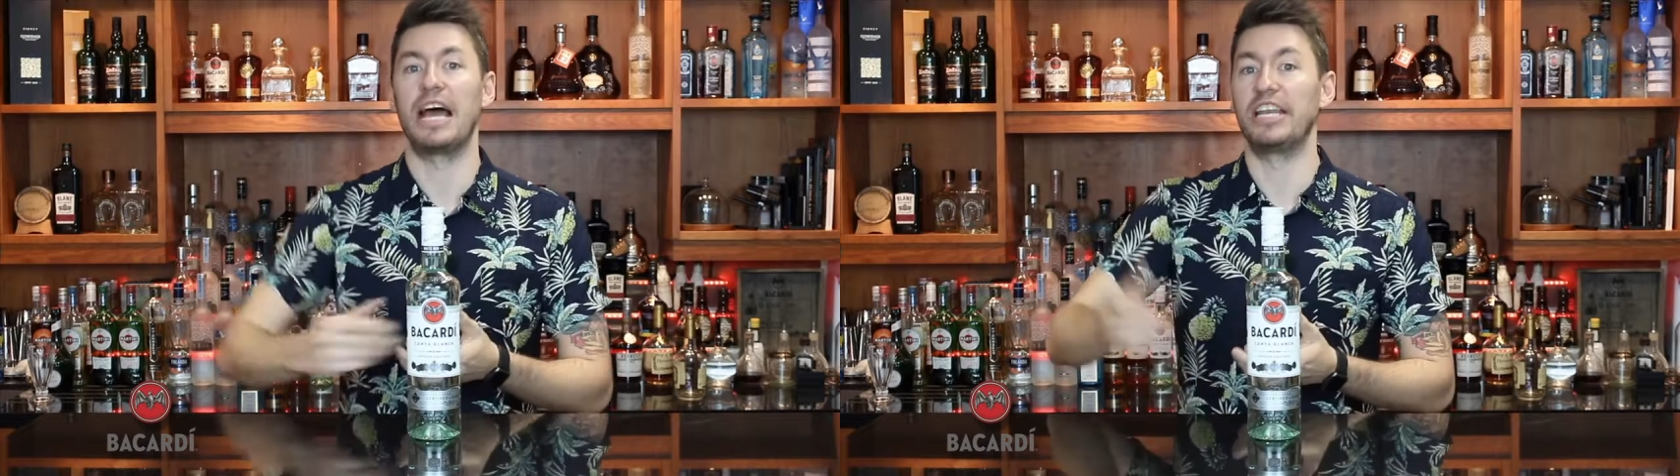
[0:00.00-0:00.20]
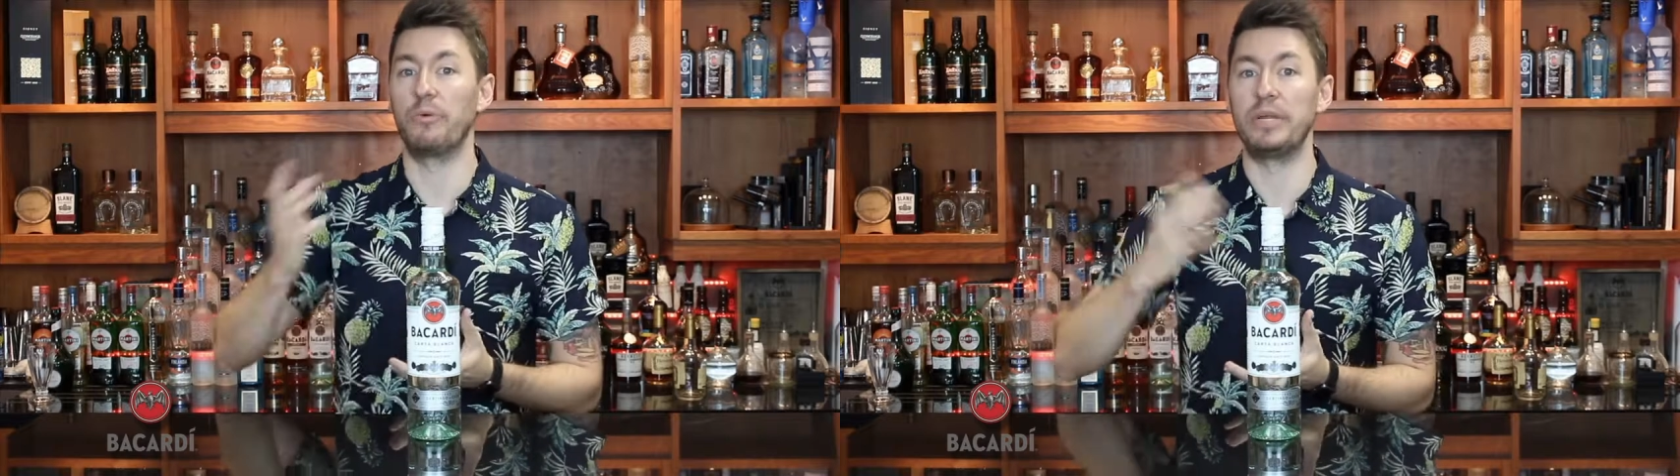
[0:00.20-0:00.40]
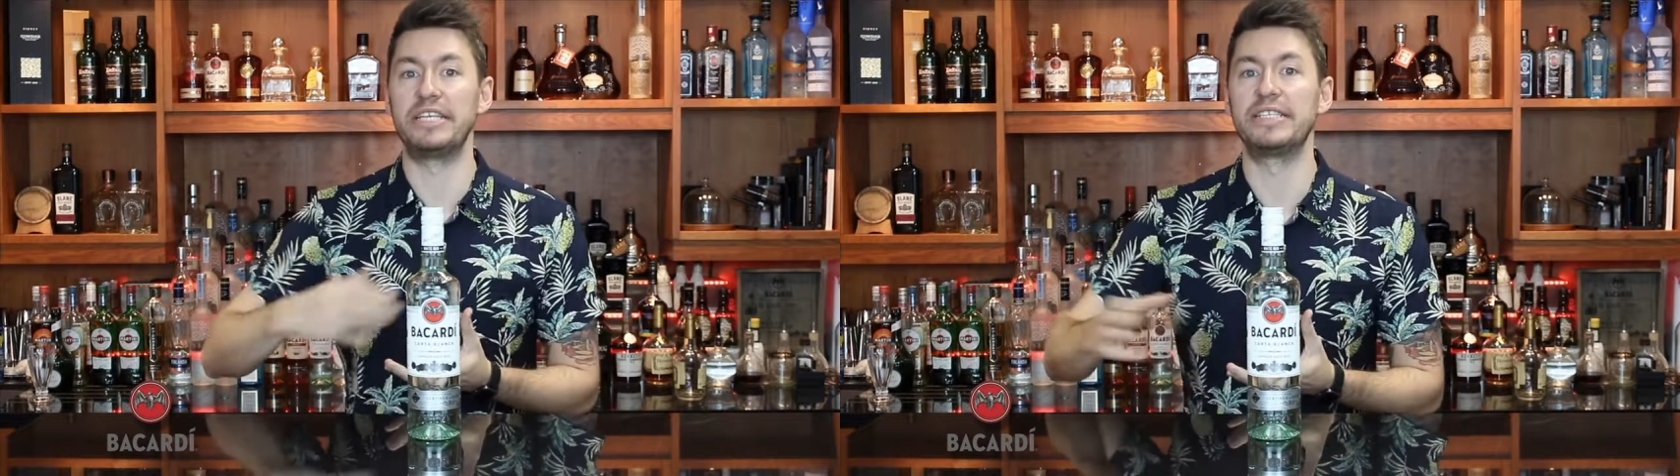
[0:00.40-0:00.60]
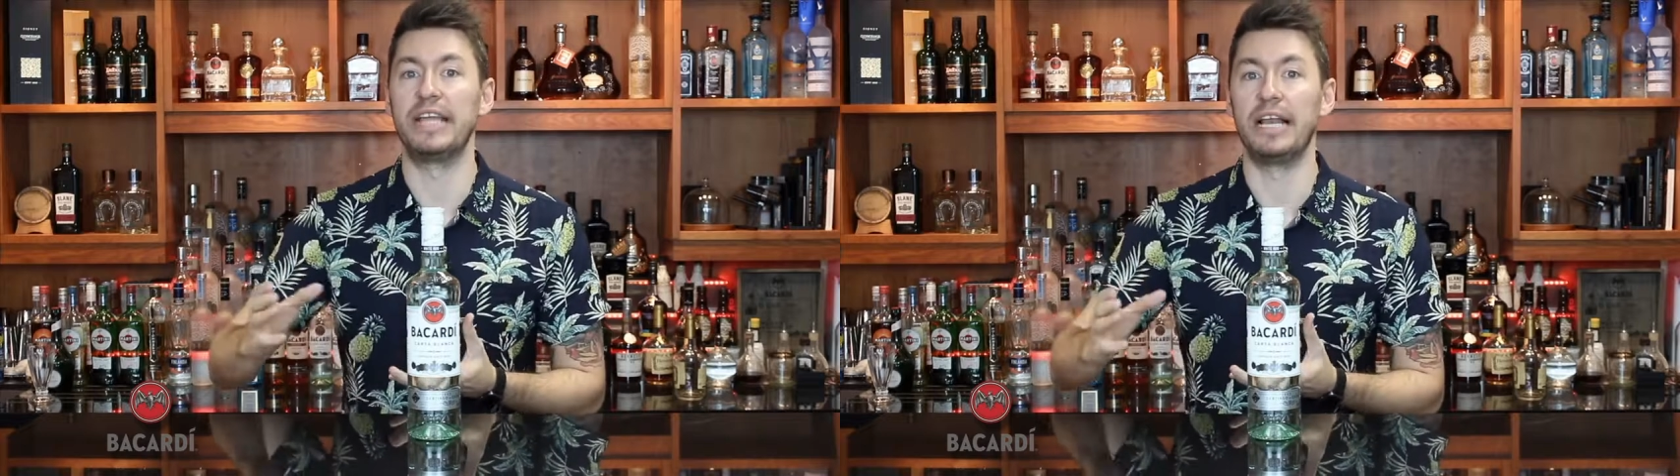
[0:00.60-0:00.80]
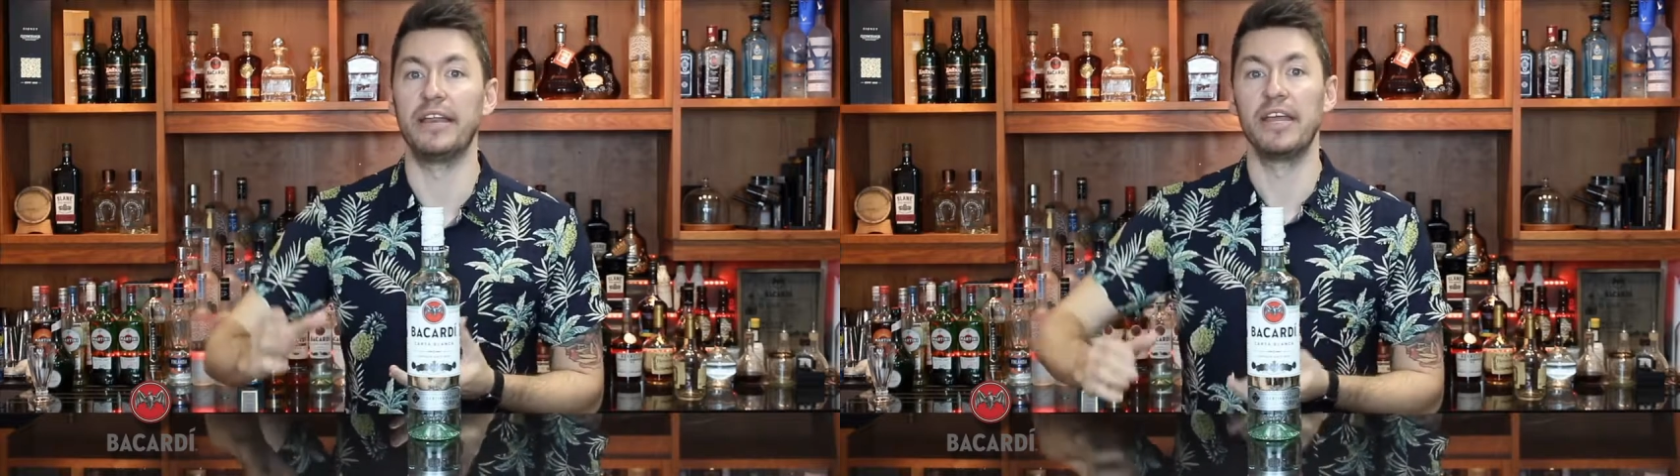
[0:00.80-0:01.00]
and then we
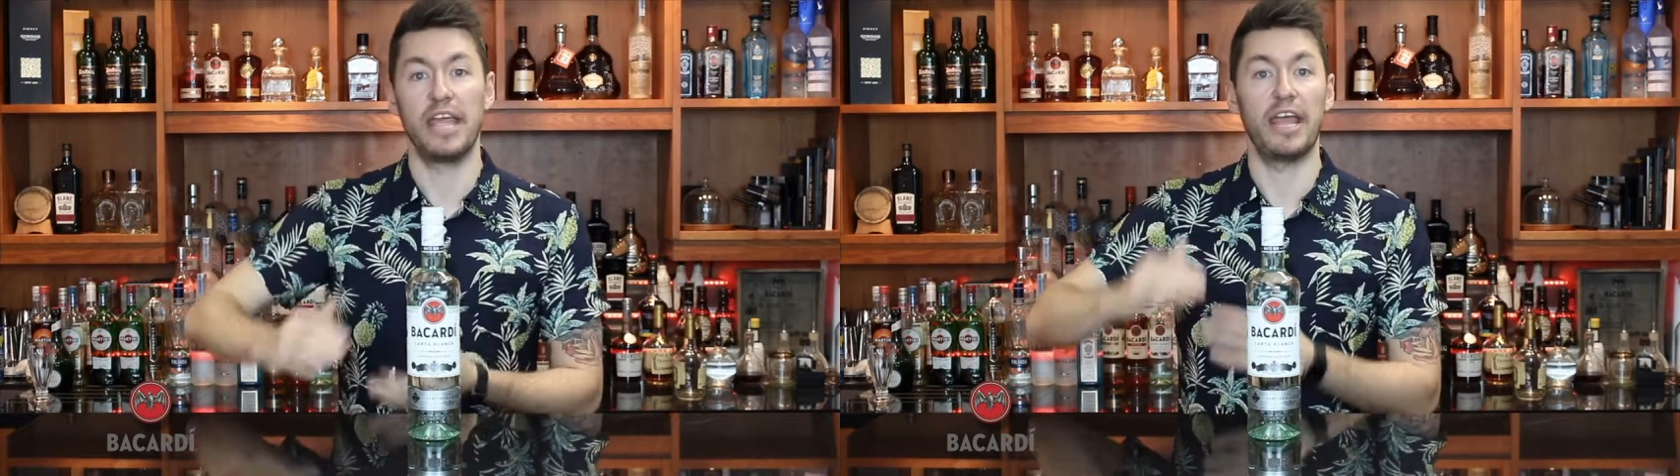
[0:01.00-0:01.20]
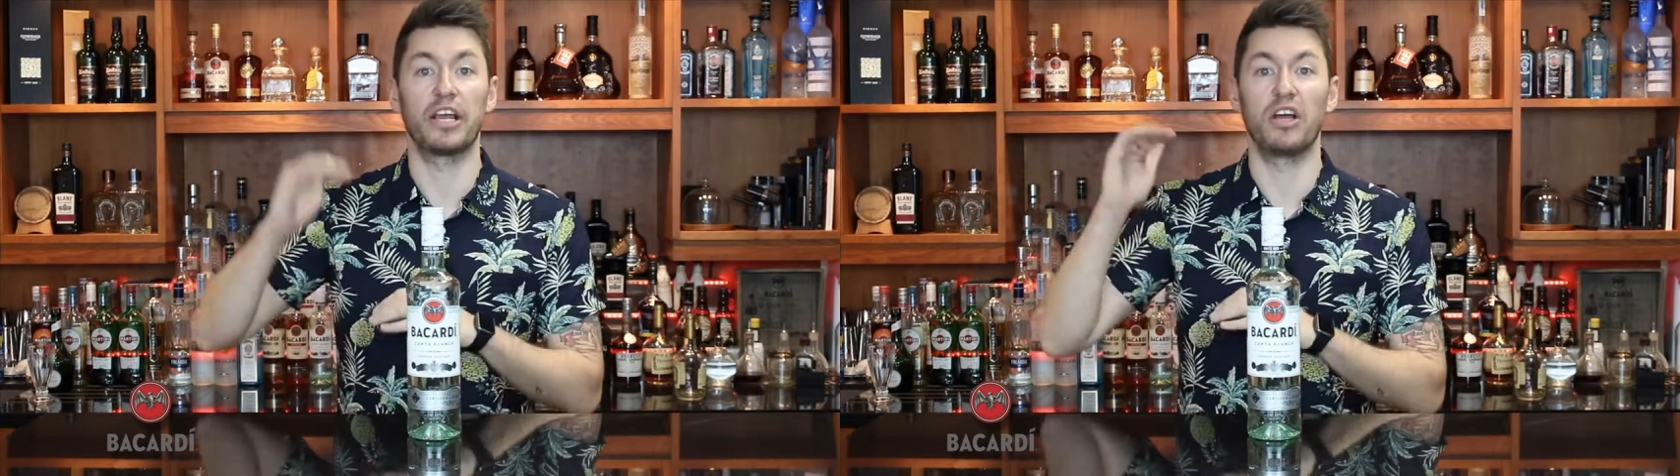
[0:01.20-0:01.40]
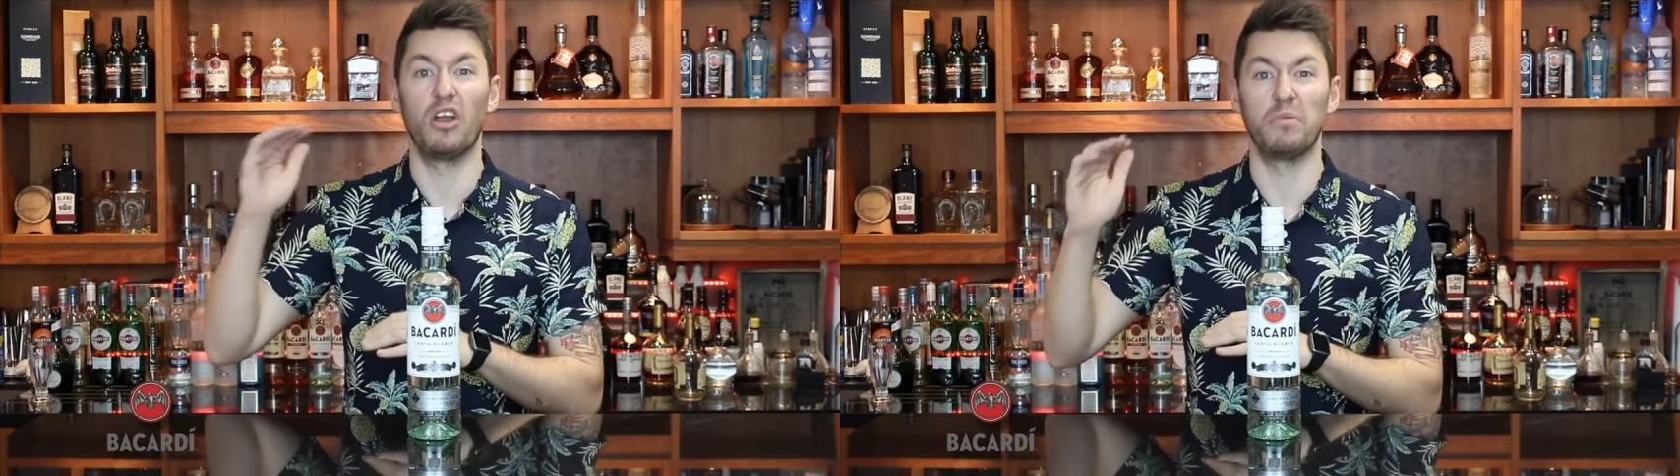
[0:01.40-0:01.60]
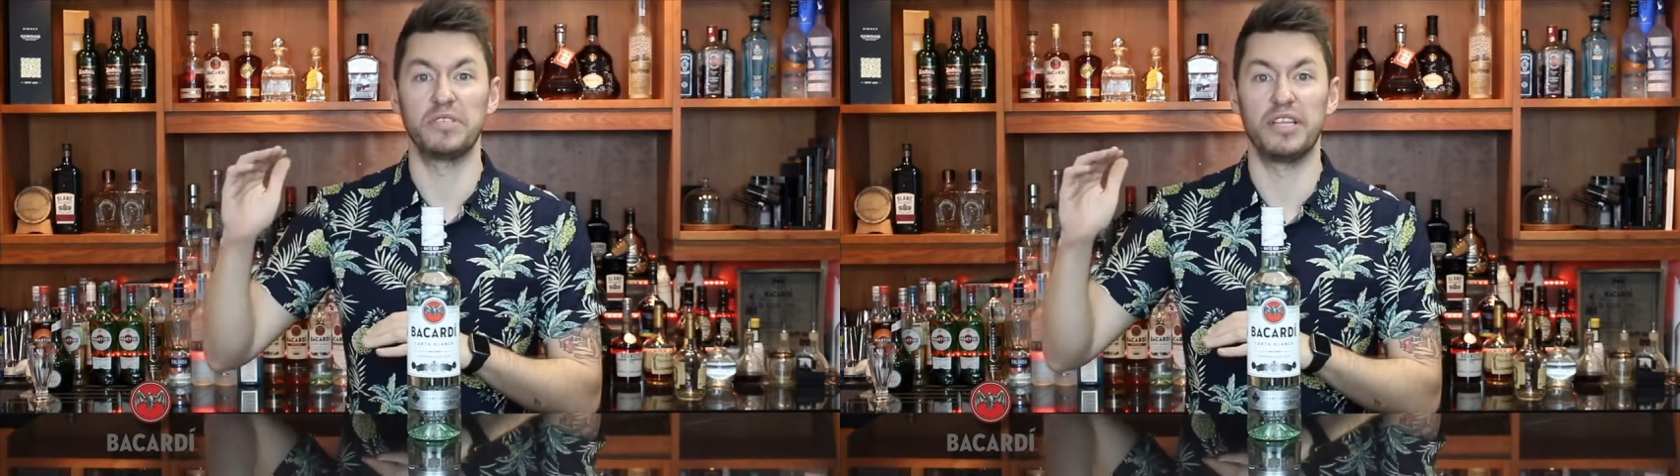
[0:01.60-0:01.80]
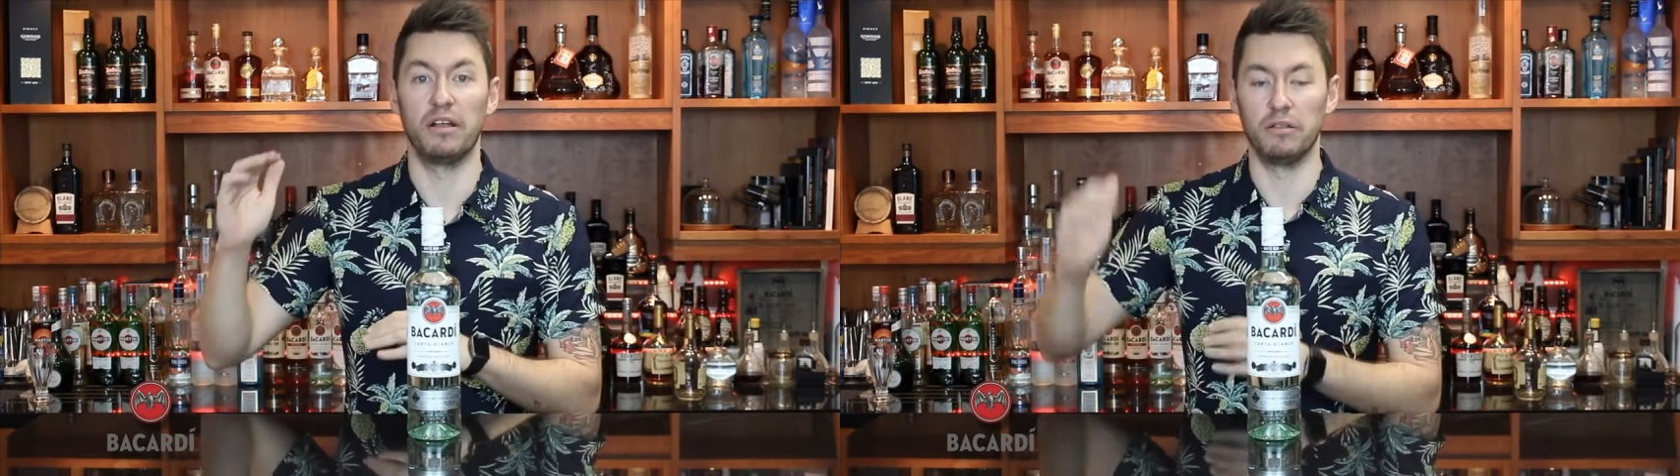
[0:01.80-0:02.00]
distill it in a column
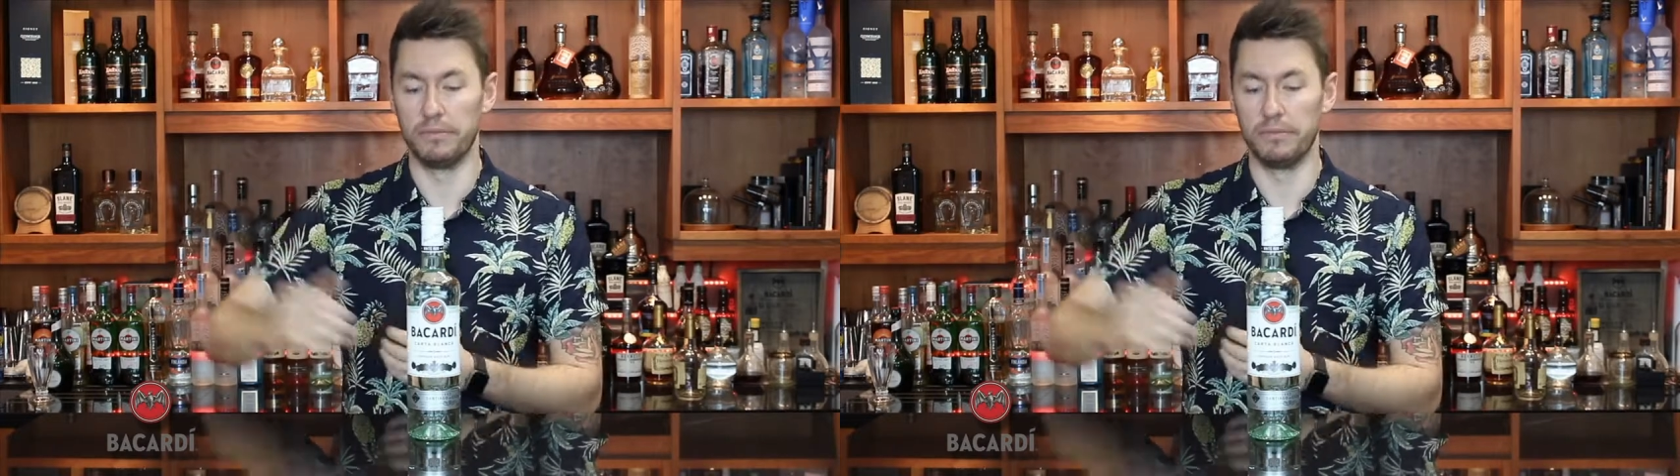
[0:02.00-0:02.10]
still.